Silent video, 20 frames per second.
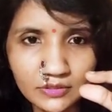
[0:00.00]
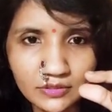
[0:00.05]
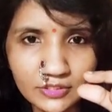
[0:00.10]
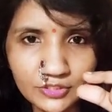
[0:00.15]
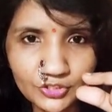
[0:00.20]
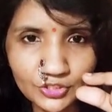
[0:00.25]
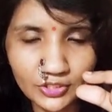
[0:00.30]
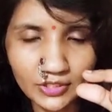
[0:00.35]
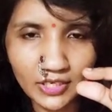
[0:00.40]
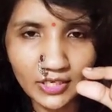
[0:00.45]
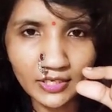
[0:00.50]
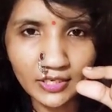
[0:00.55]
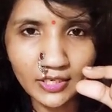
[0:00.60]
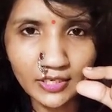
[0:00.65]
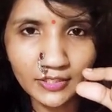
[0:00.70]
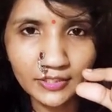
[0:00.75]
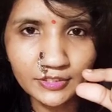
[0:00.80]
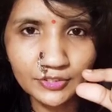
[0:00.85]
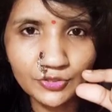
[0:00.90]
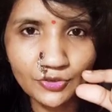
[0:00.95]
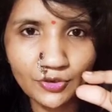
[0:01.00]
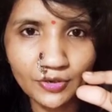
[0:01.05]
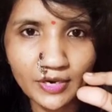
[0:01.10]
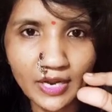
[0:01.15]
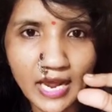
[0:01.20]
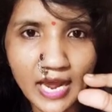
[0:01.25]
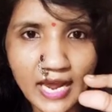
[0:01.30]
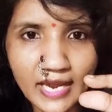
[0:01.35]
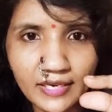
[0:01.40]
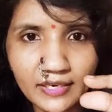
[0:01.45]
the chana dal in your
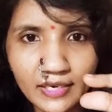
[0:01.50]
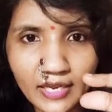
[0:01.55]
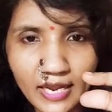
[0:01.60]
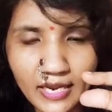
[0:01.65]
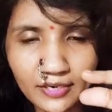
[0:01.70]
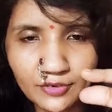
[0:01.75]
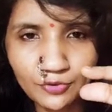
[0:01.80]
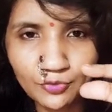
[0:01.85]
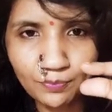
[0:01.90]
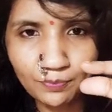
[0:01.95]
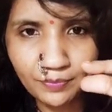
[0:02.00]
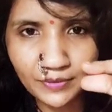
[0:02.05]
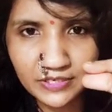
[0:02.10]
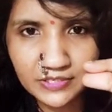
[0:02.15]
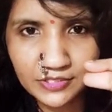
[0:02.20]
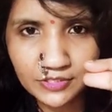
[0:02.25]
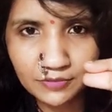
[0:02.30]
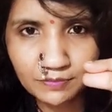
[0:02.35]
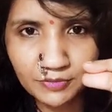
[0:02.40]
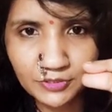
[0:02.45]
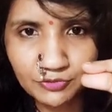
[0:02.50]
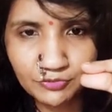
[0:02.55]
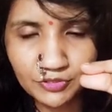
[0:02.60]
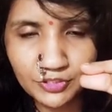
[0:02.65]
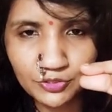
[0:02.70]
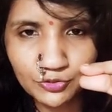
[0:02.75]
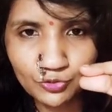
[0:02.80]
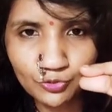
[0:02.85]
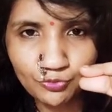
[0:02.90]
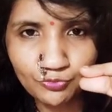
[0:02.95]
hand and you press it
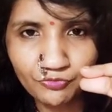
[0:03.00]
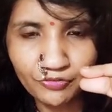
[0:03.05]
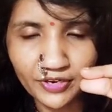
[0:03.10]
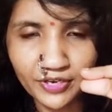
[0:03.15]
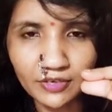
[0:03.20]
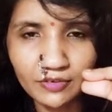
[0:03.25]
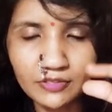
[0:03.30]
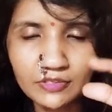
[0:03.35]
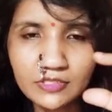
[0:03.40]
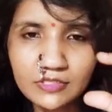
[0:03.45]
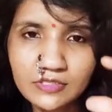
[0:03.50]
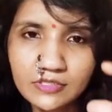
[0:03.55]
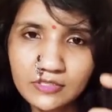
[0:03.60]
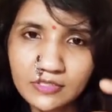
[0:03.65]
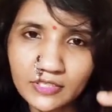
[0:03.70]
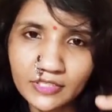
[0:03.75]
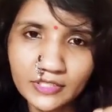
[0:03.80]
between 2 fingers.